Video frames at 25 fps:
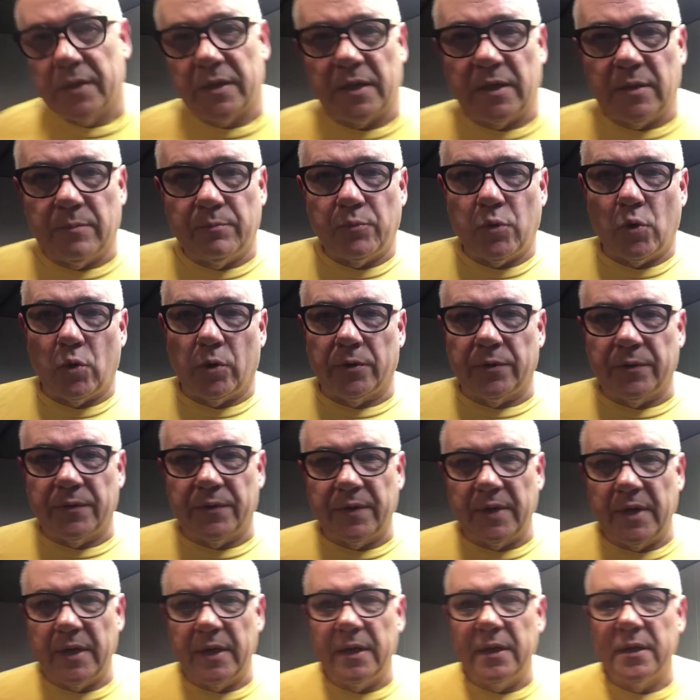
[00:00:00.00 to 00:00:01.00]
The
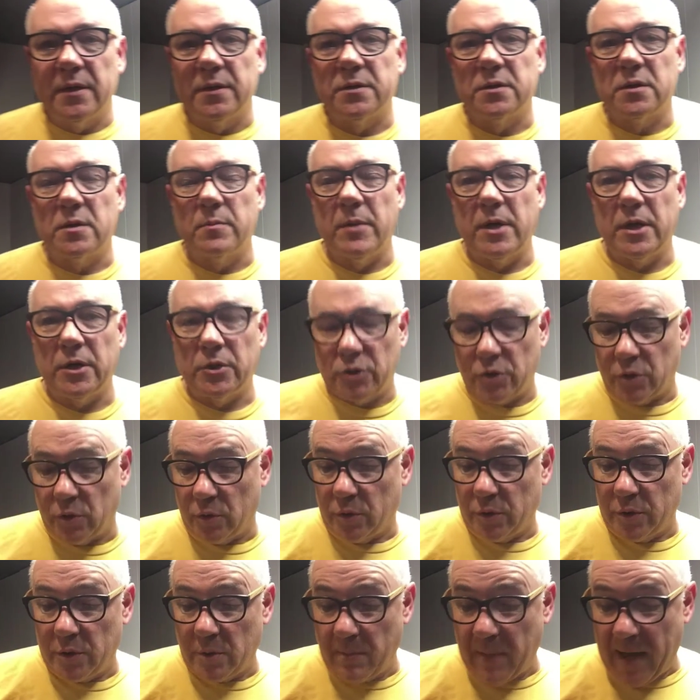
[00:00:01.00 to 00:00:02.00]
important thing is to make
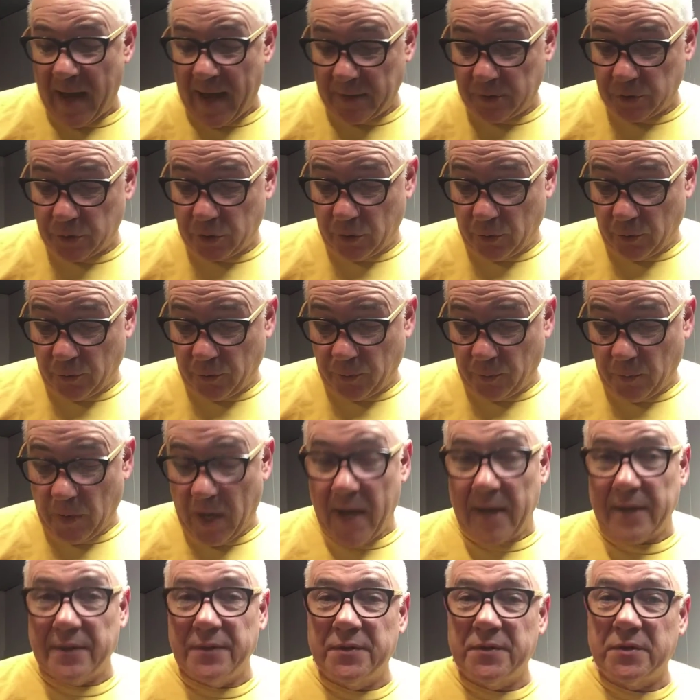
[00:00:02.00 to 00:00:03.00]
sure you match your
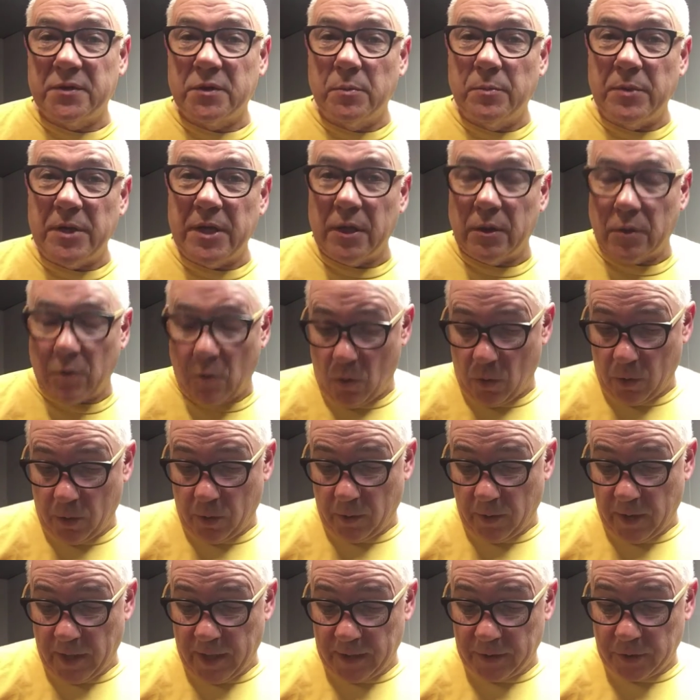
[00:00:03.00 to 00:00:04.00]
threads to be a
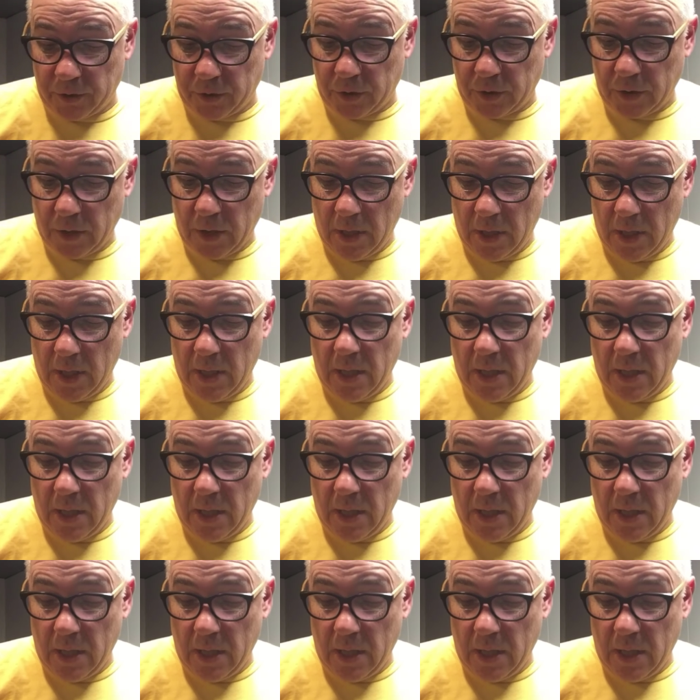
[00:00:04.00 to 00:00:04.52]
1/4 inch